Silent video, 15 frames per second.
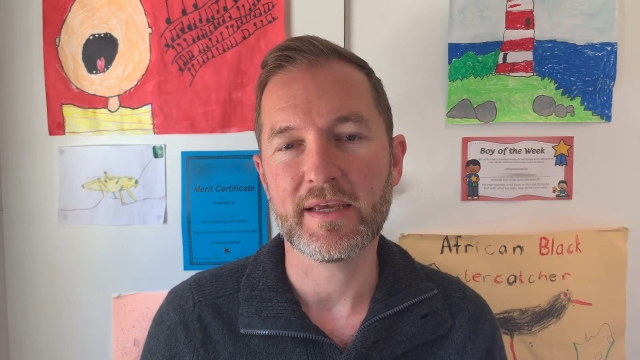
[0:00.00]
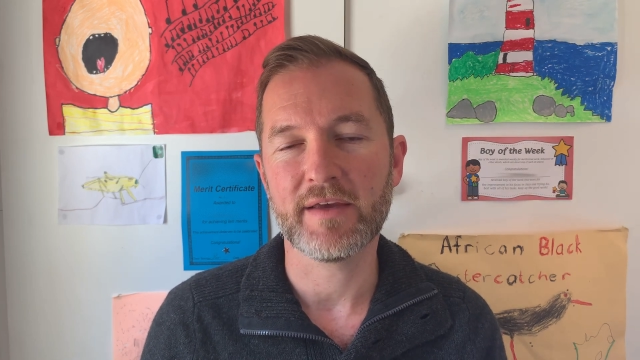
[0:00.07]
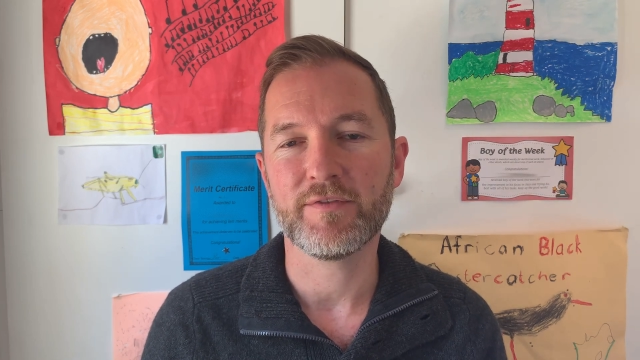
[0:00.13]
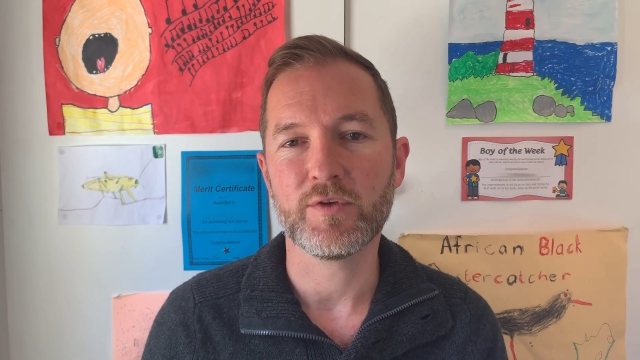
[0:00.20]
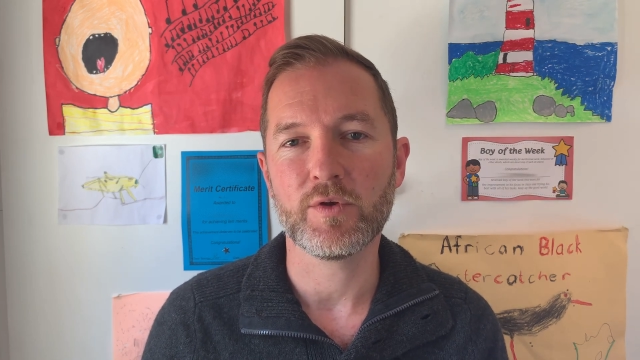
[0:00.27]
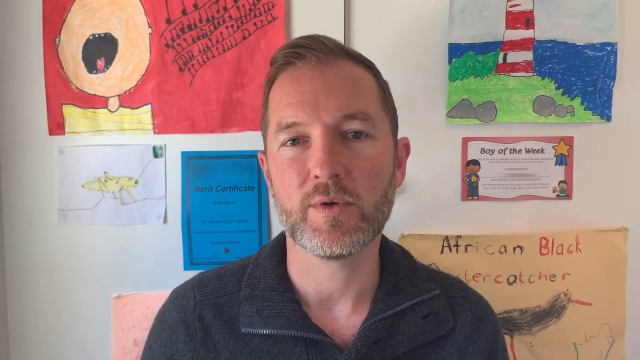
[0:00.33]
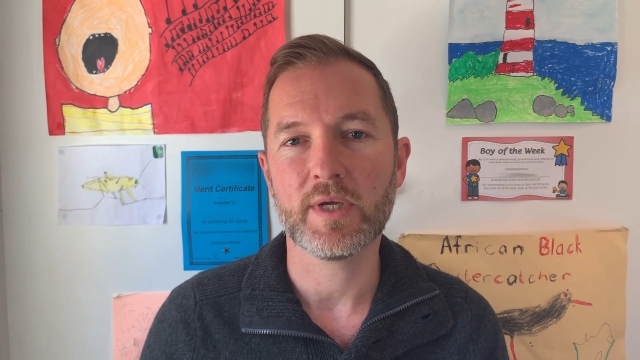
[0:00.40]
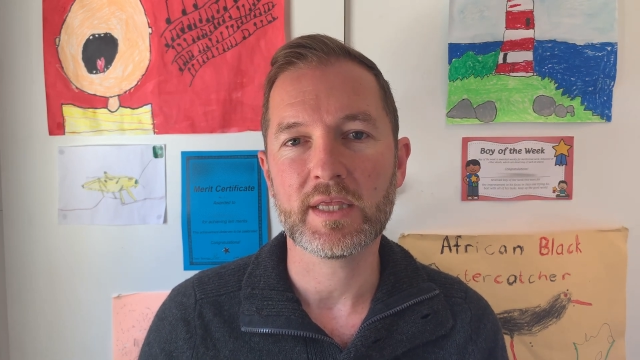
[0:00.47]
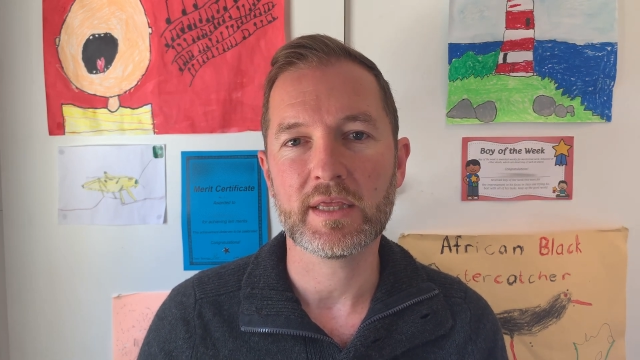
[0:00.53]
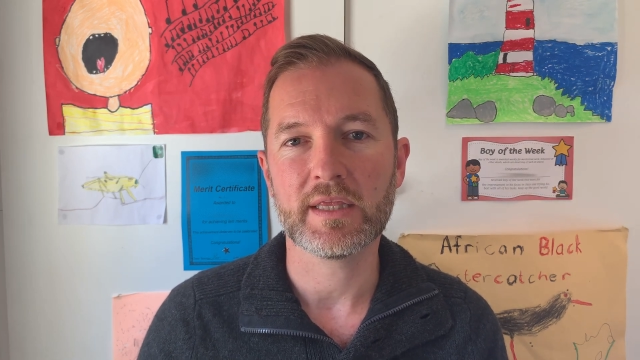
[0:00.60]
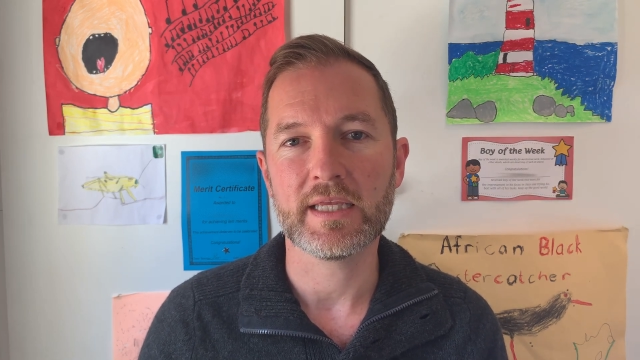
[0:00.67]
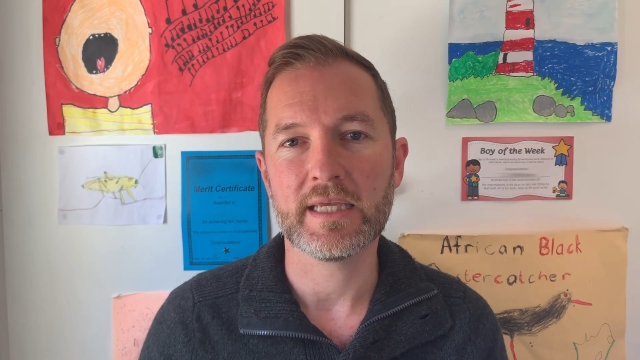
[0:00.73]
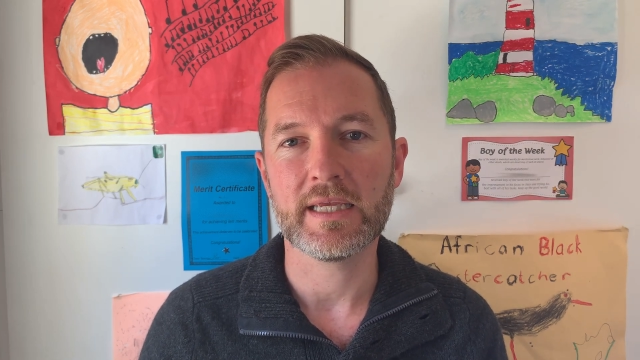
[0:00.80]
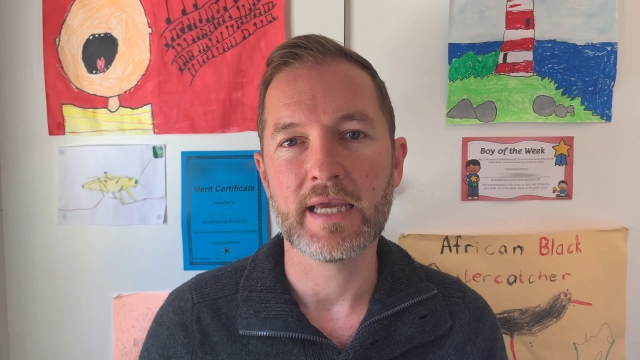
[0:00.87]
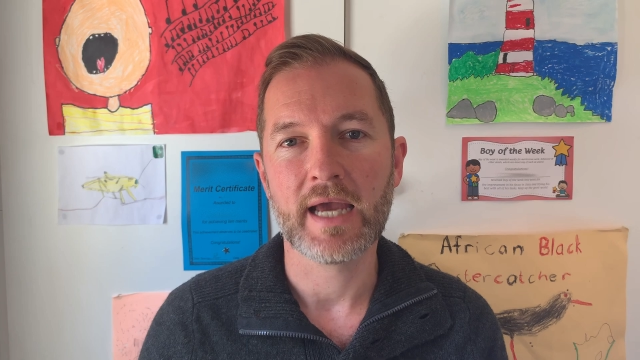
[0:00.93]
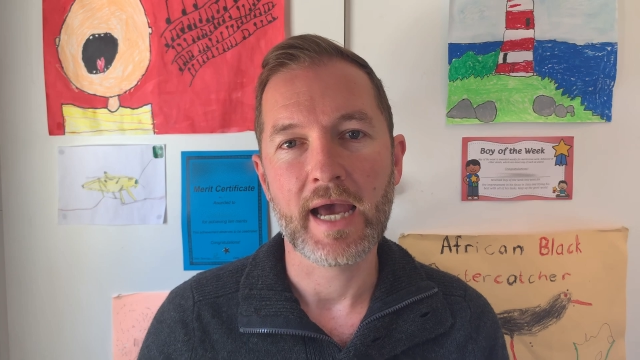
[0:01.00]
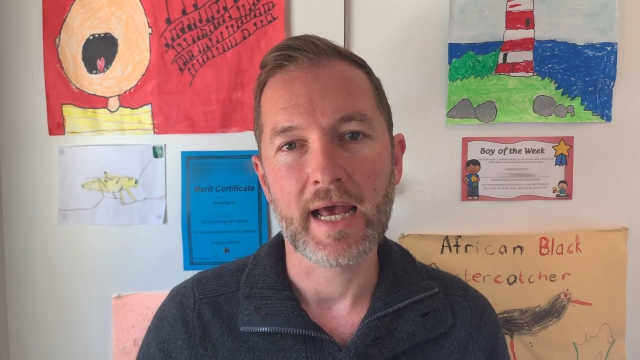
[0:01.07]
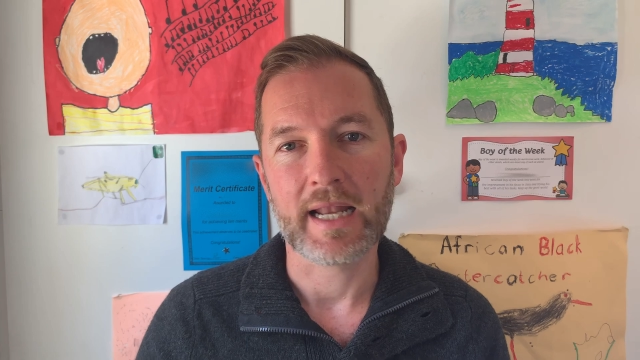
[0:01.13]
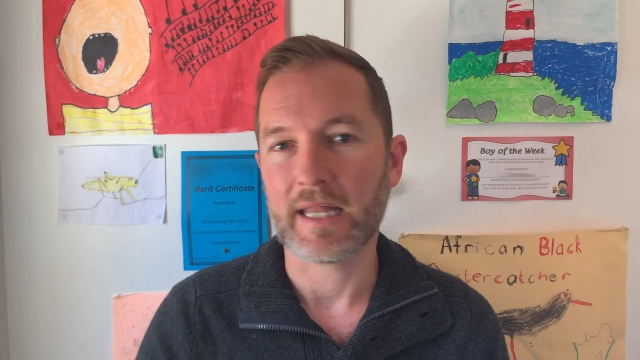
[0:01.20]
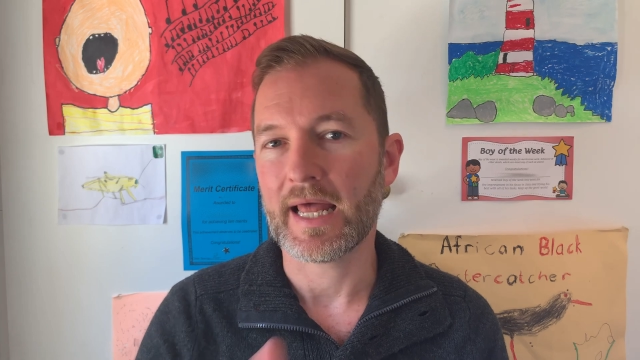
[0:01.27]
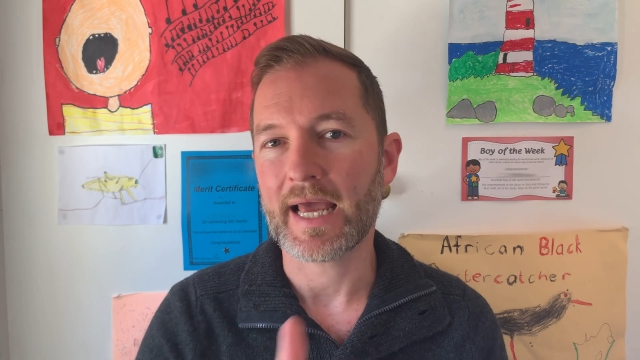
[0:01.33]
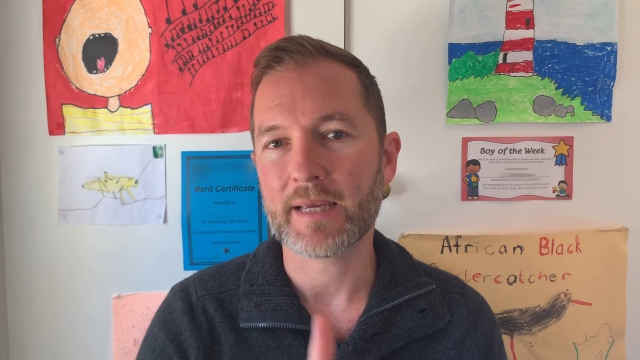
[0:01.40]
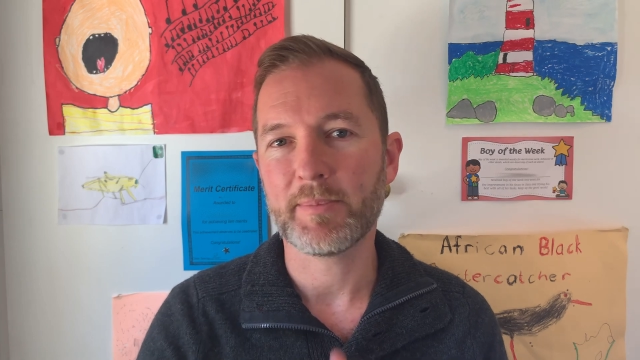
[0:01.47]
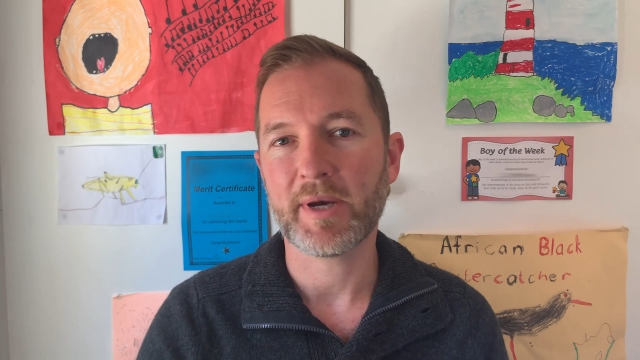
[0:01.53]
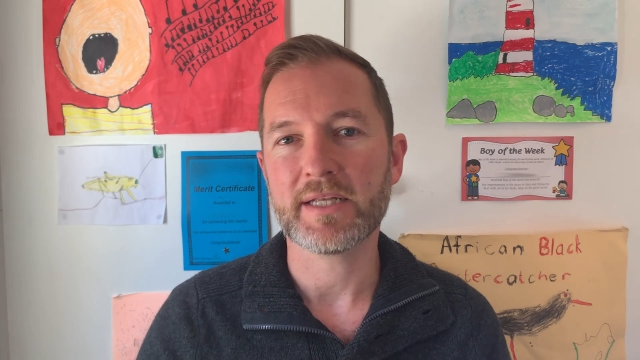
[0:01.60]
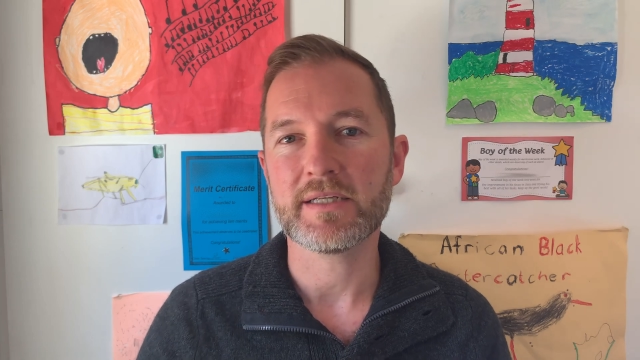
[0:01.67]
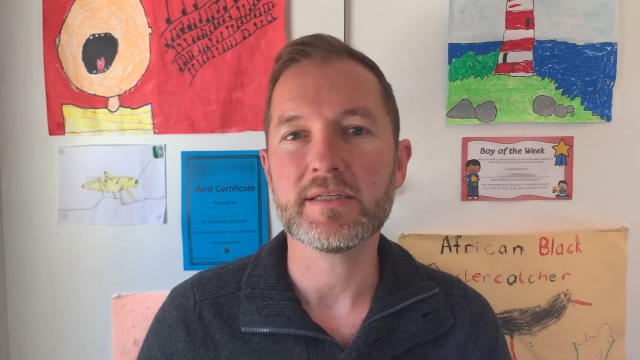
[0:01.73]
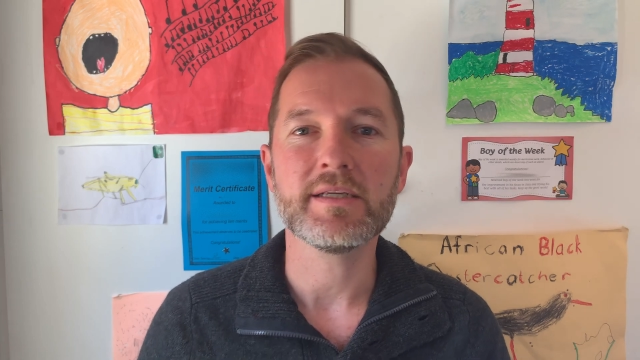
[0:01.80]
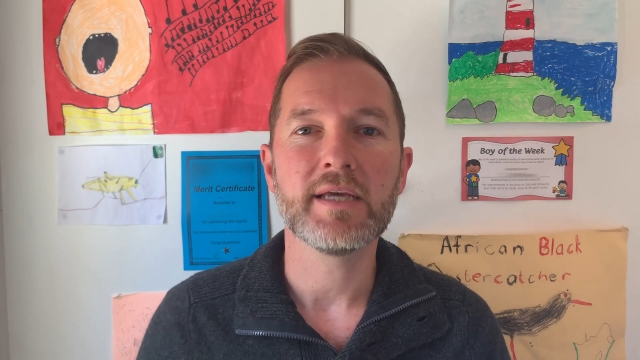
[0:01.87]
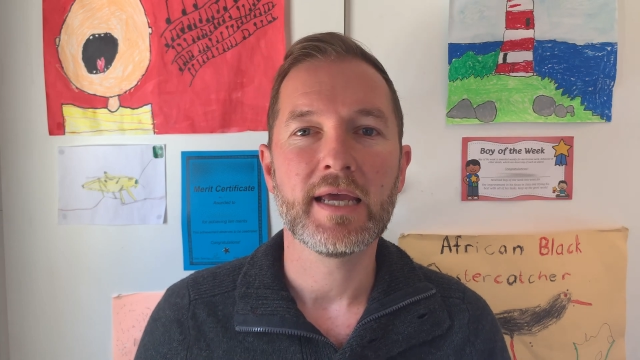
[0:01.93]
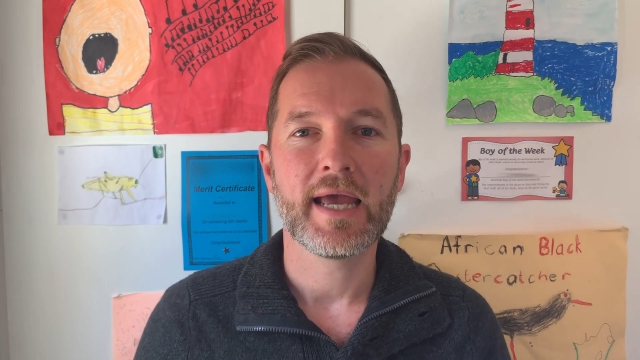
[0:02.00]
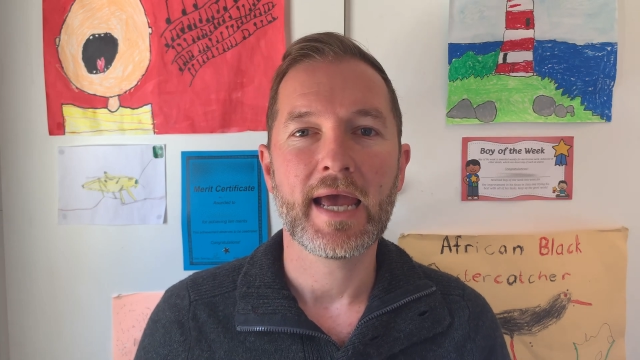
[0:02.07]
if you hit the like button.